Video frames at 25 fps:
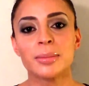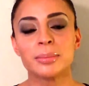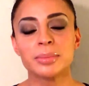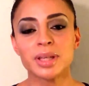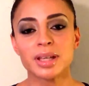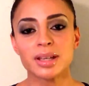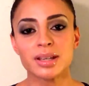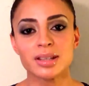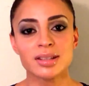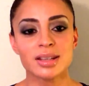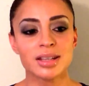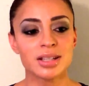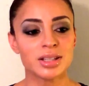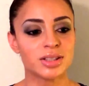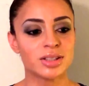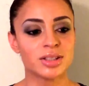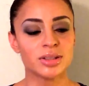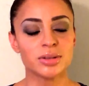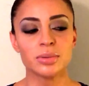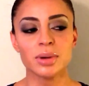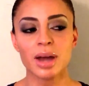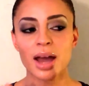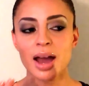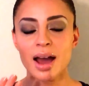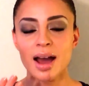because I
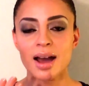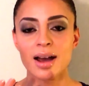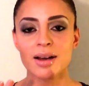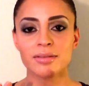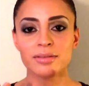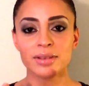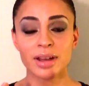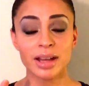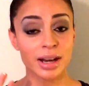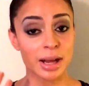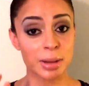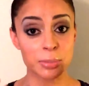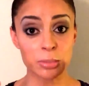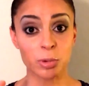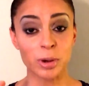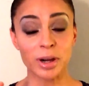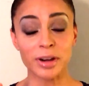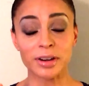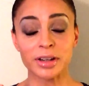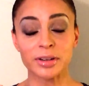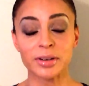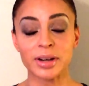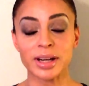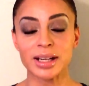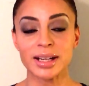do have, and I'm
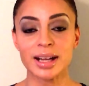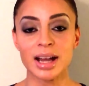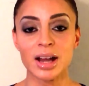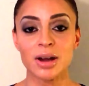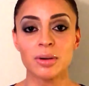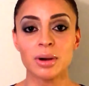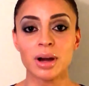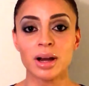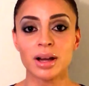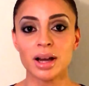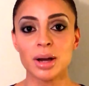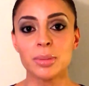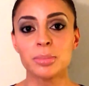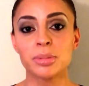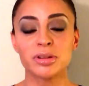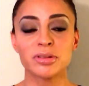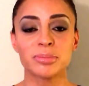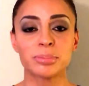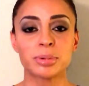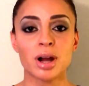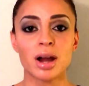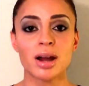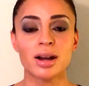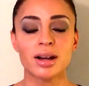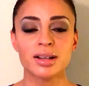wearing right now, a couple
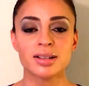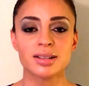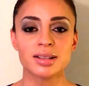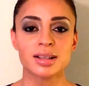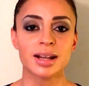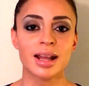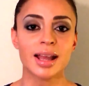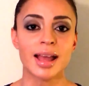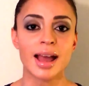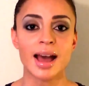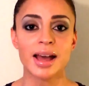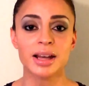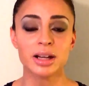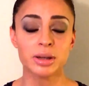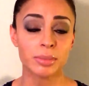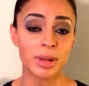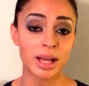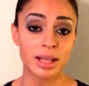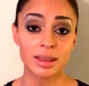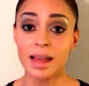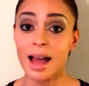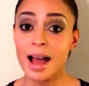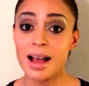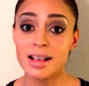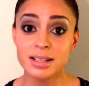of products that I had in
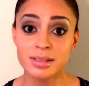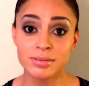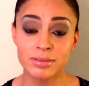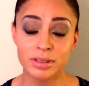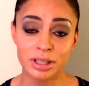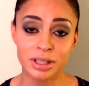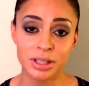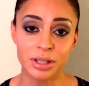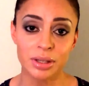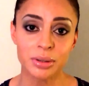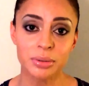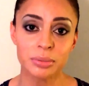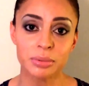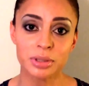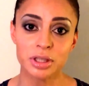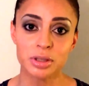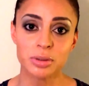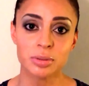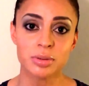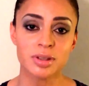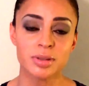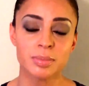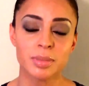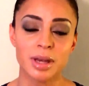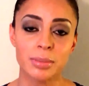my last video, which
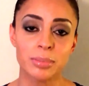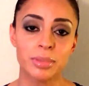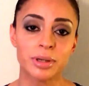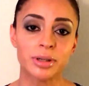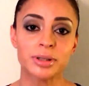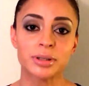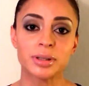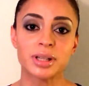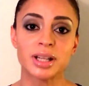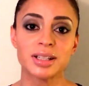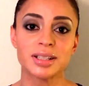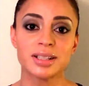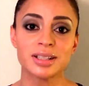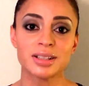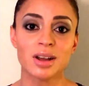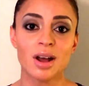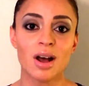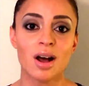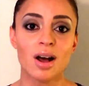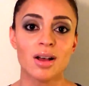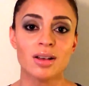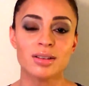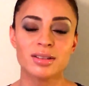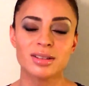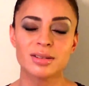was my Butter London
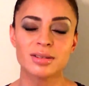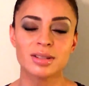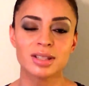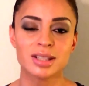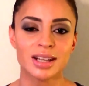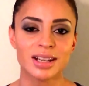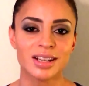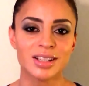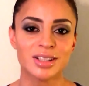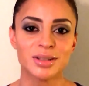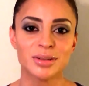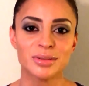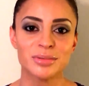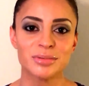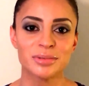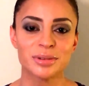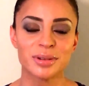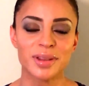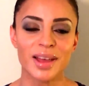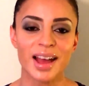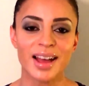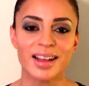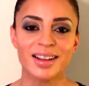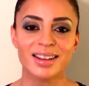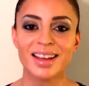haul. So stay tuned for
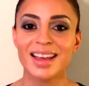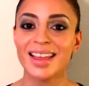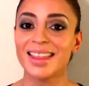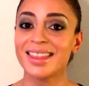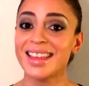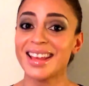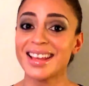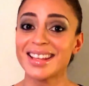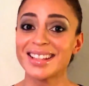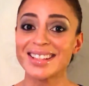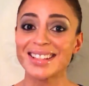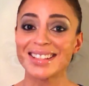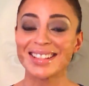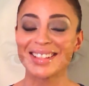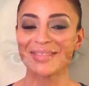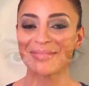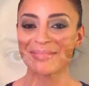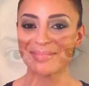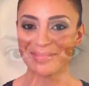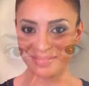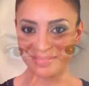that. Thanks.